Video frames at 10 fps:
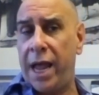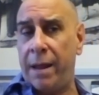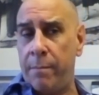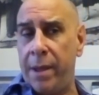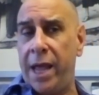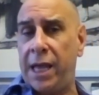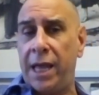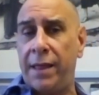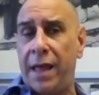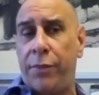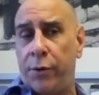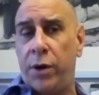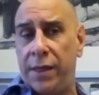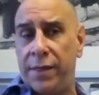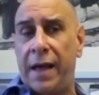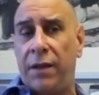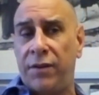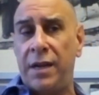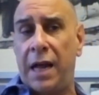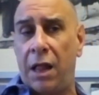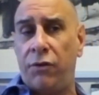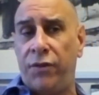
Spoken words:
and making that $30,000